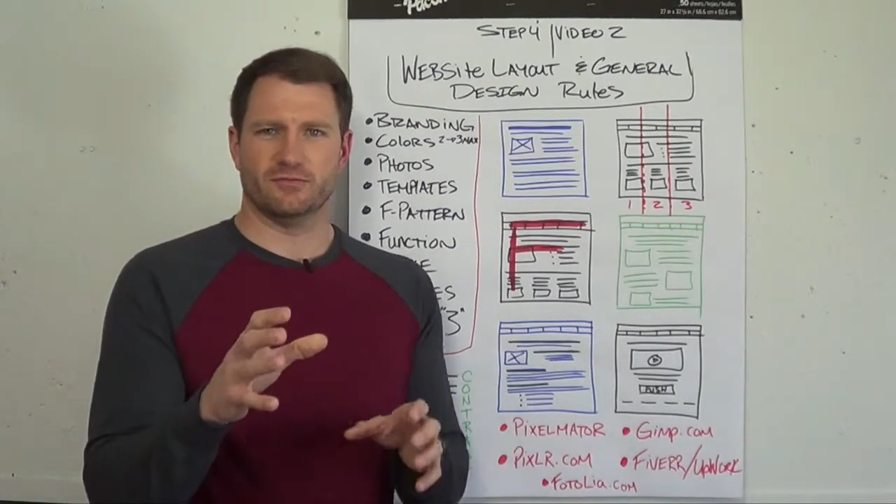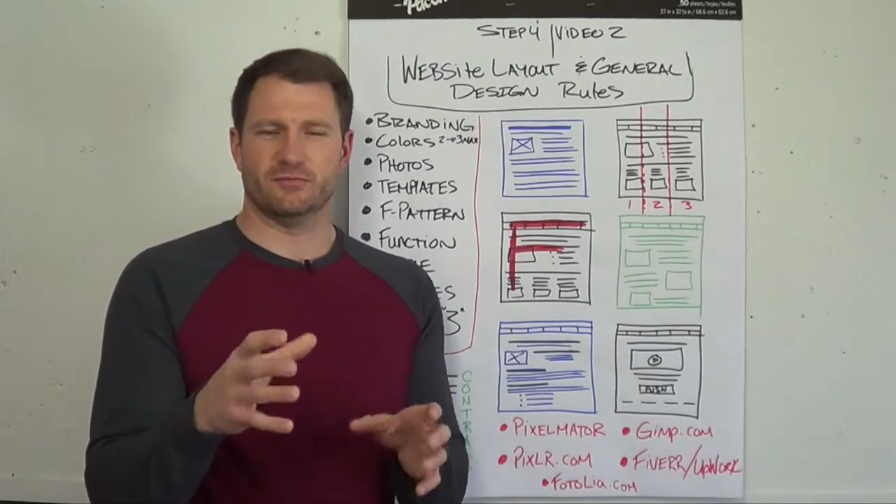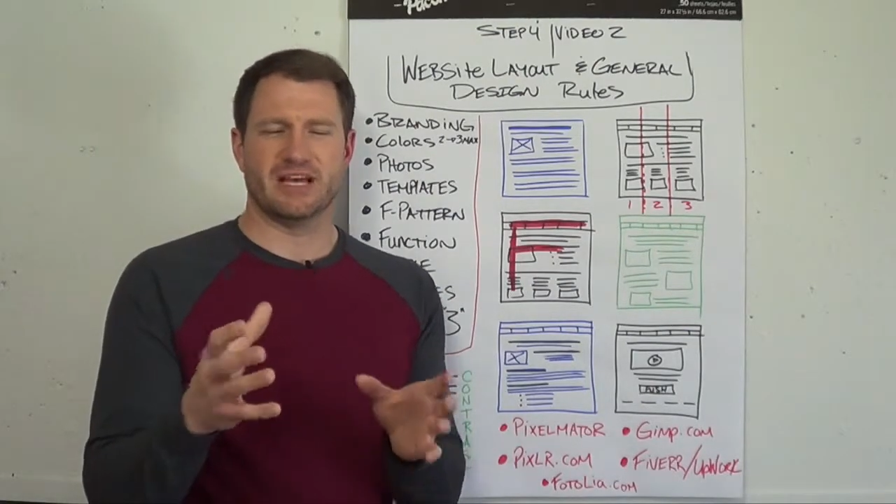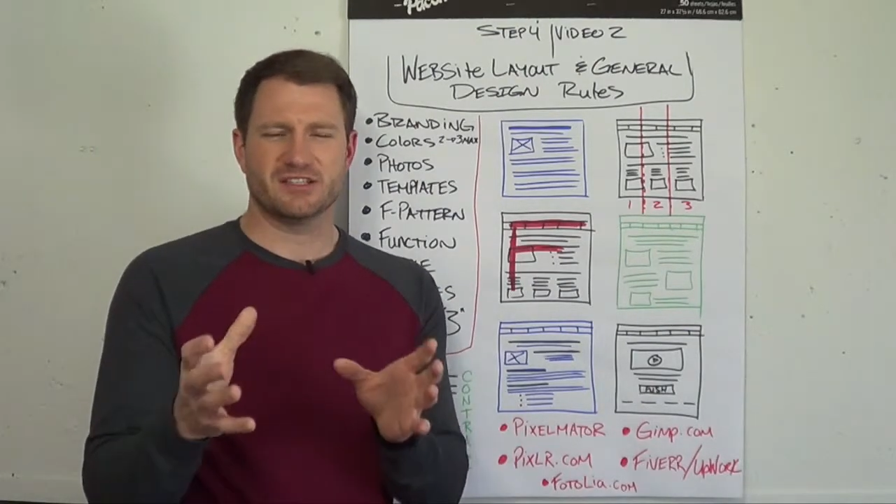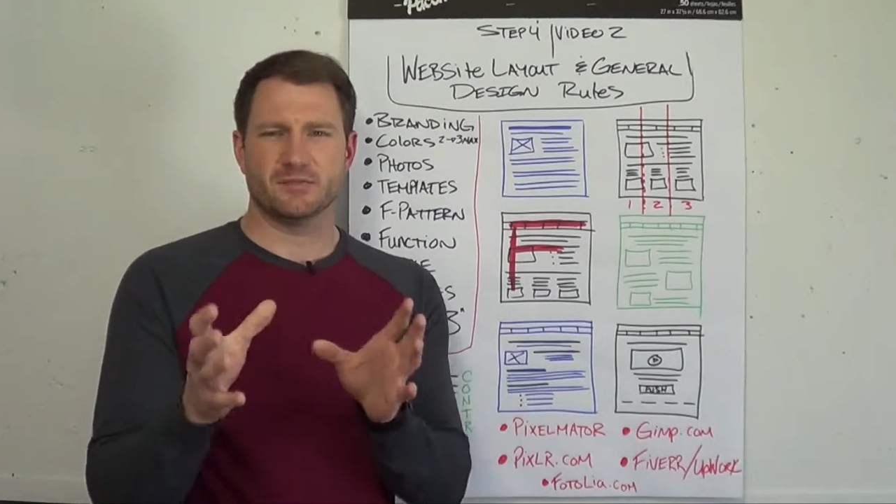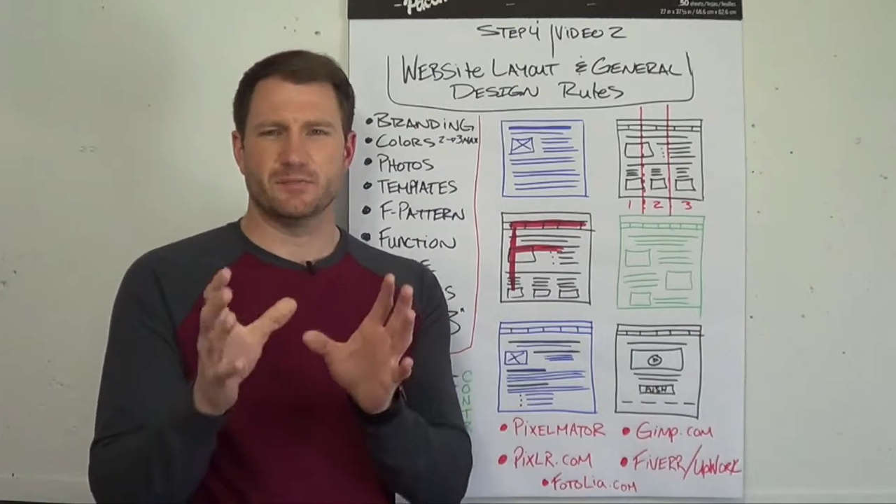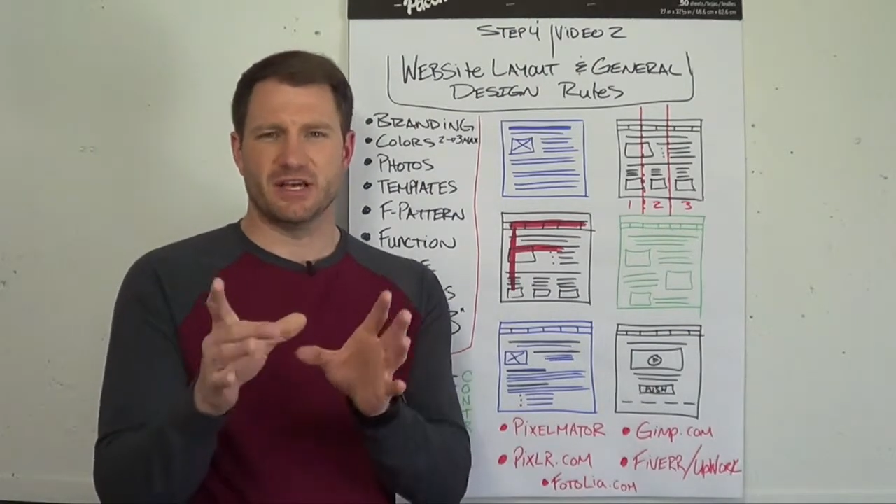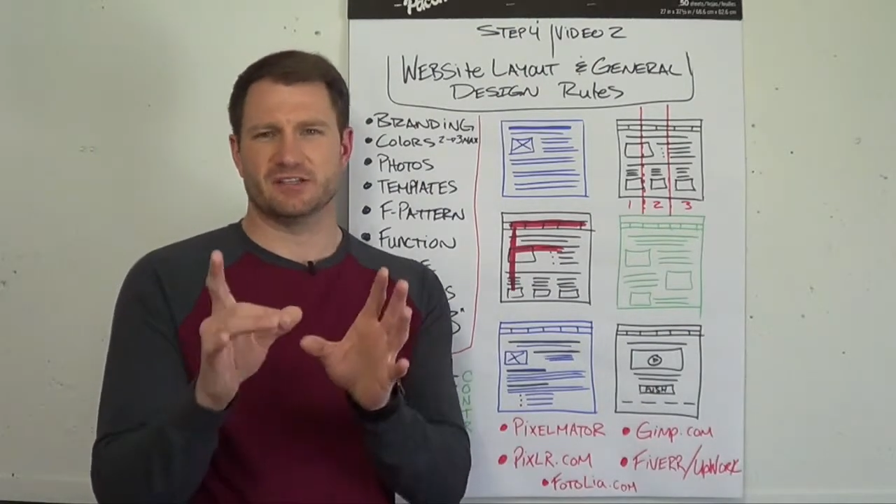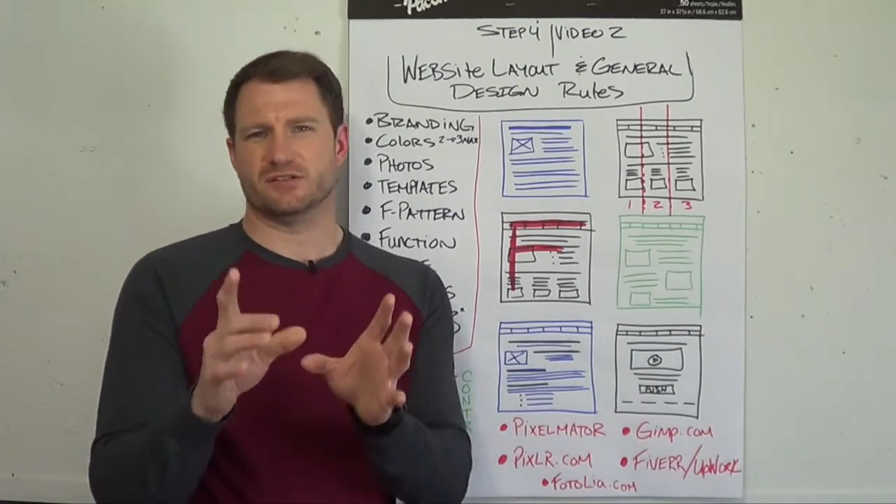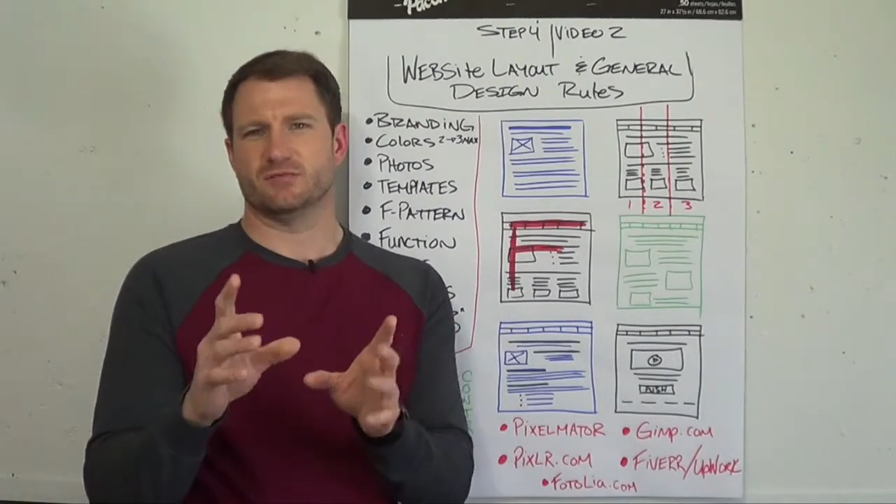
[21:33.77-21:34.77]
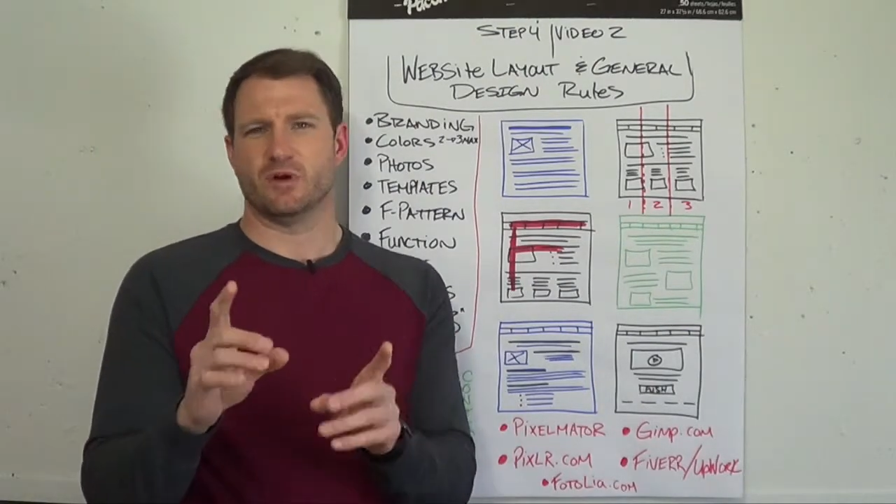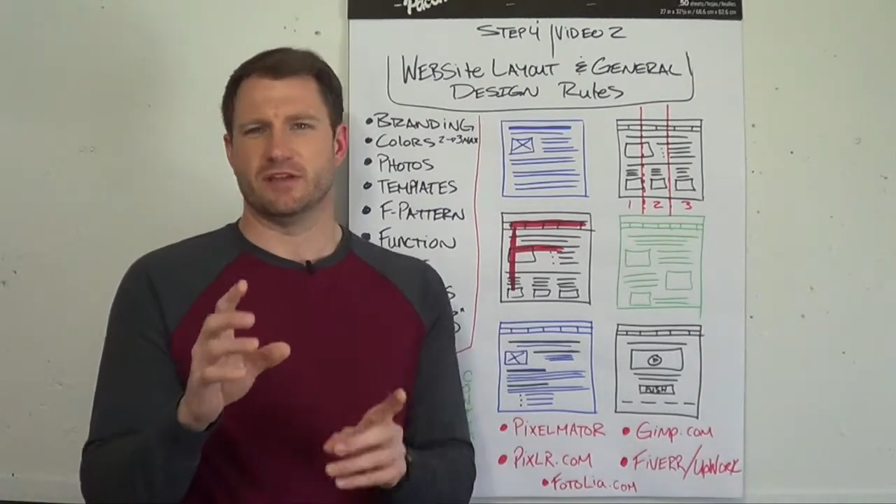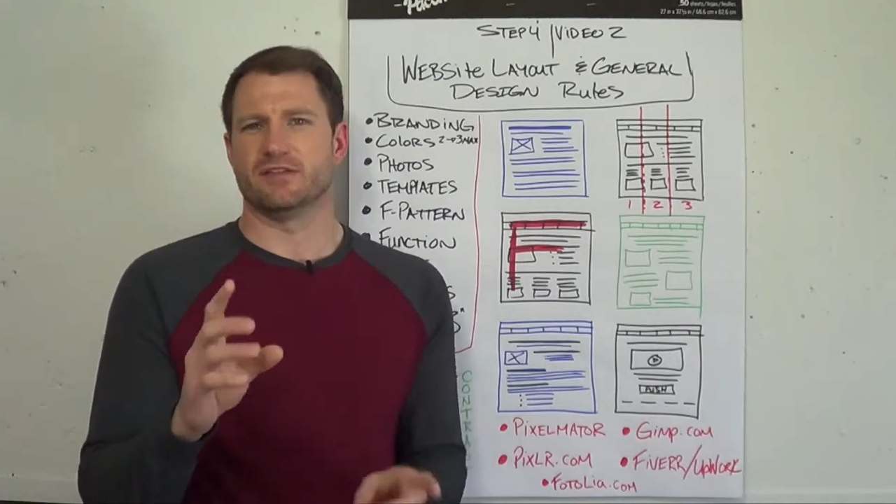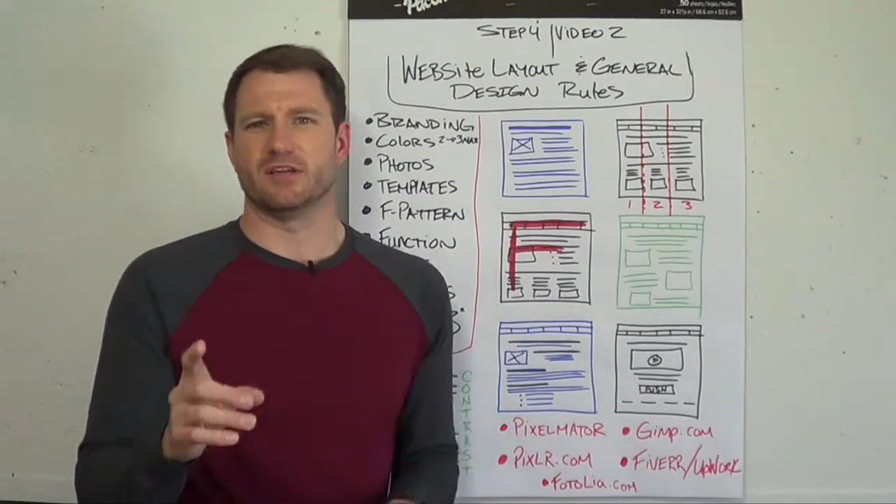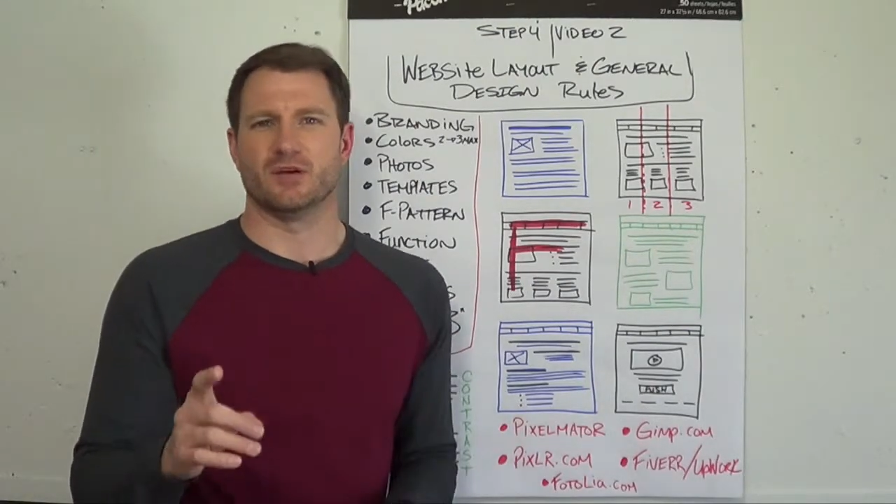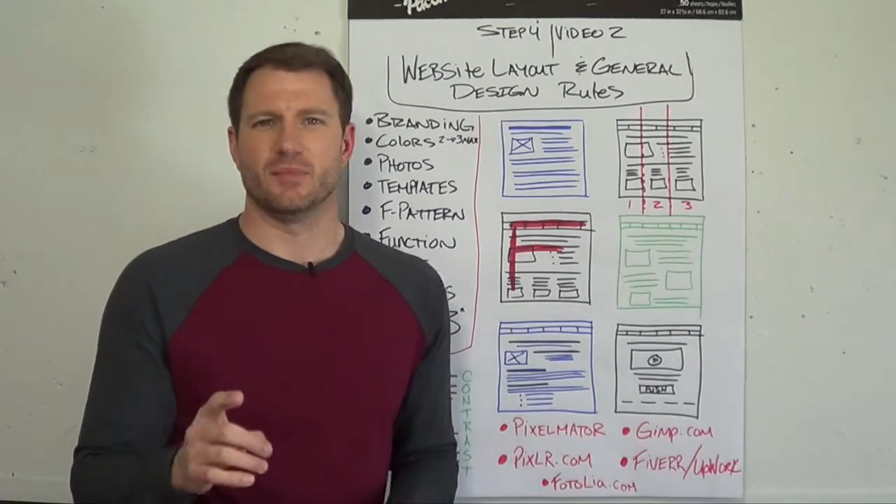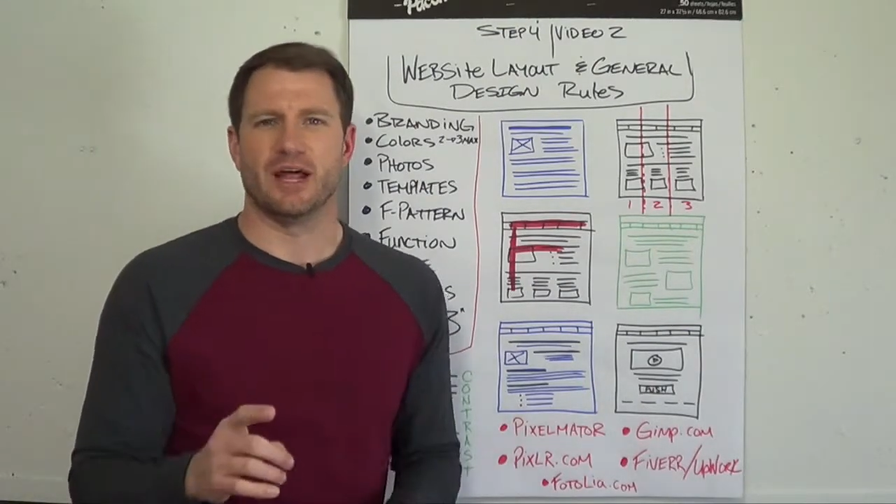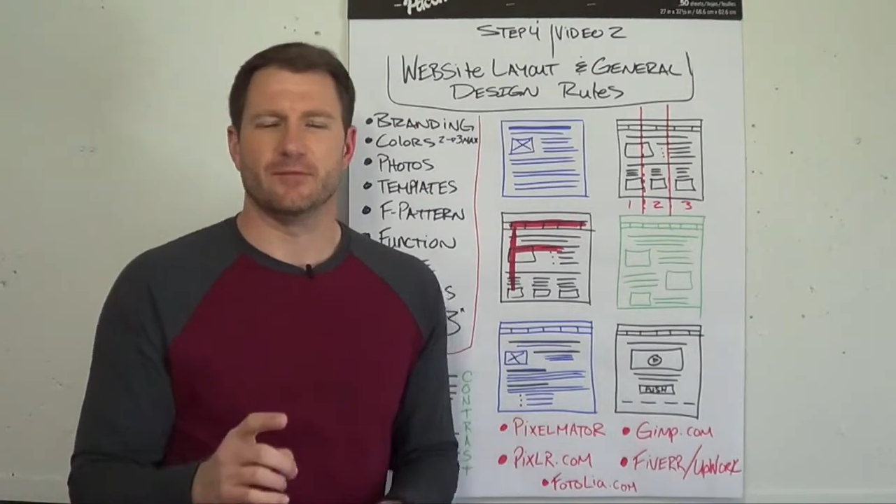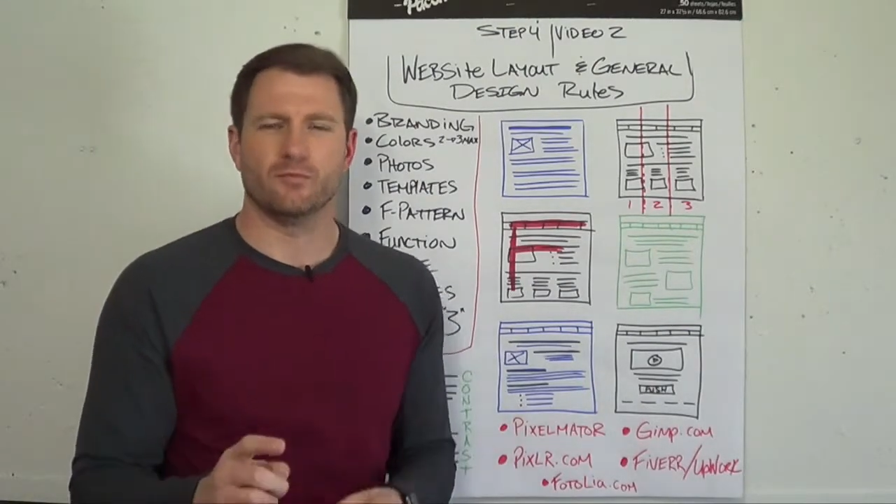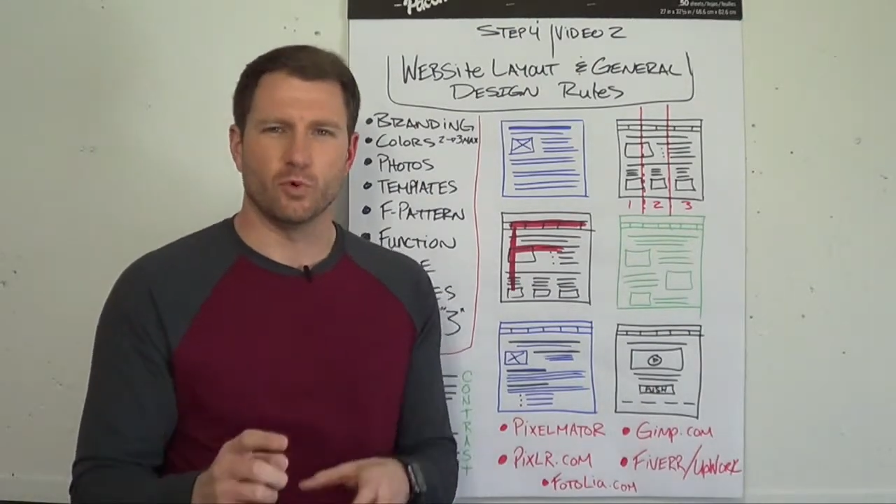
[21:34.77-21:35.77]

that's the best way to think about it.